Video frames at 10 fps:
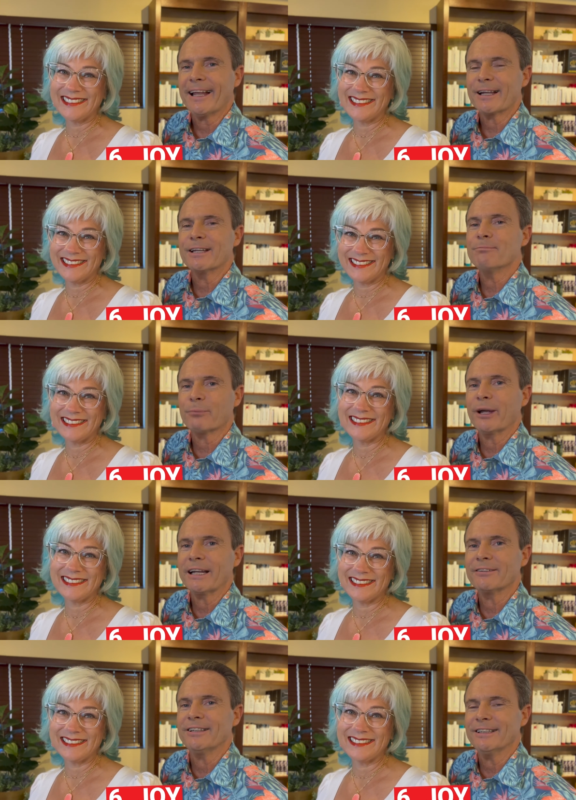Speaker 1: that it can
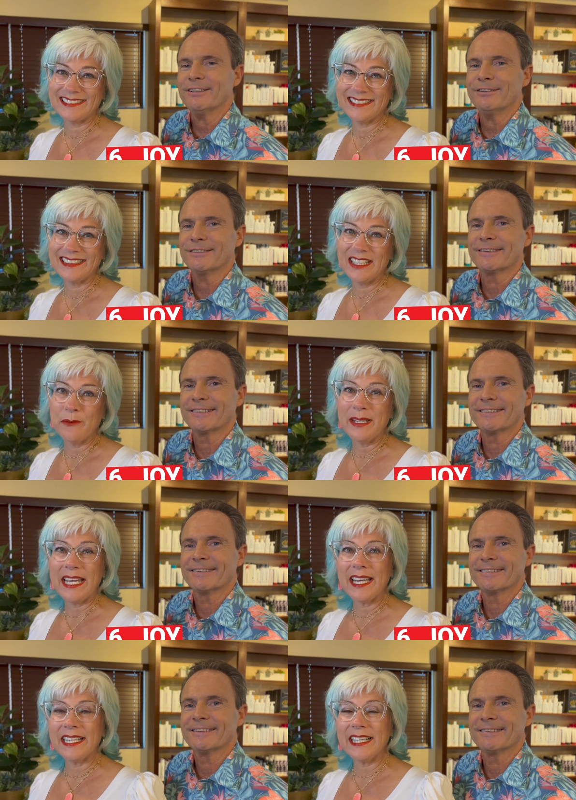bring to you.
Speaker 2: We
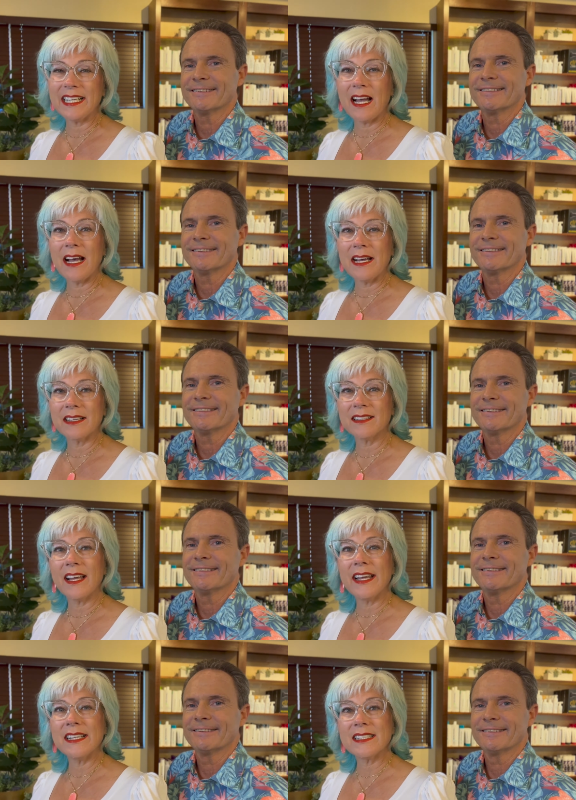had a uh,
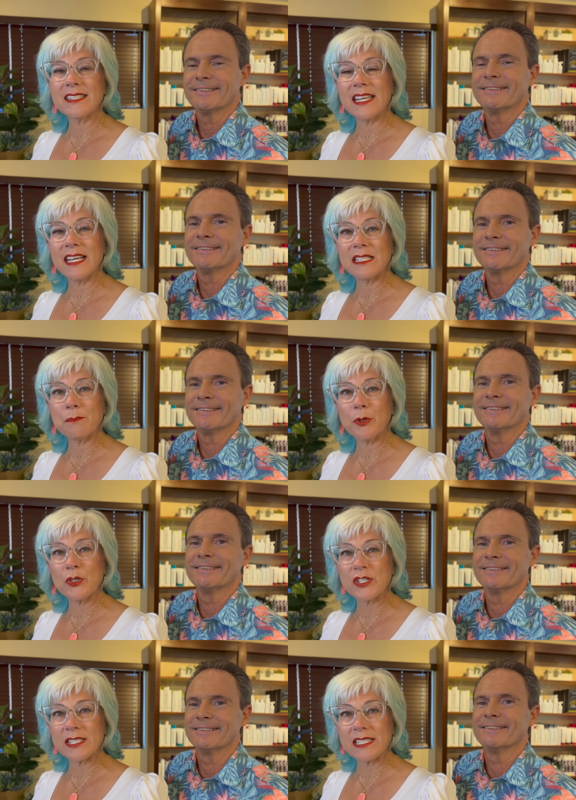client that
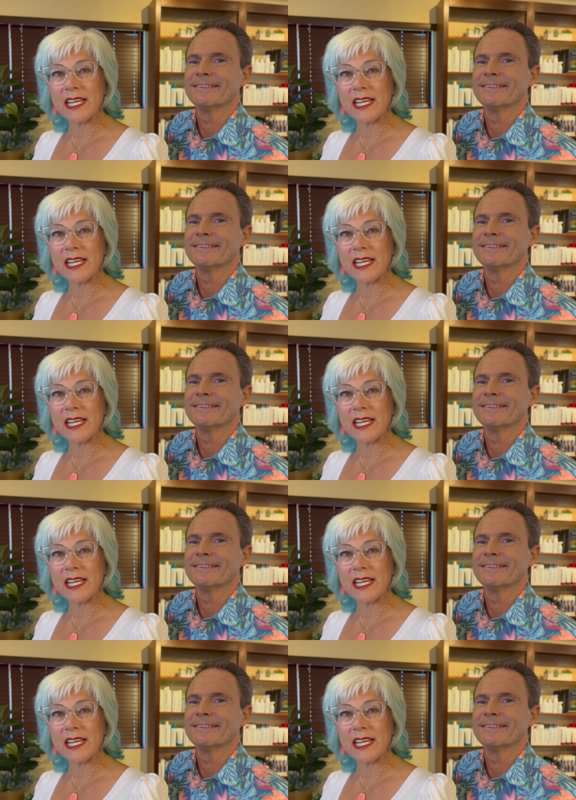purchased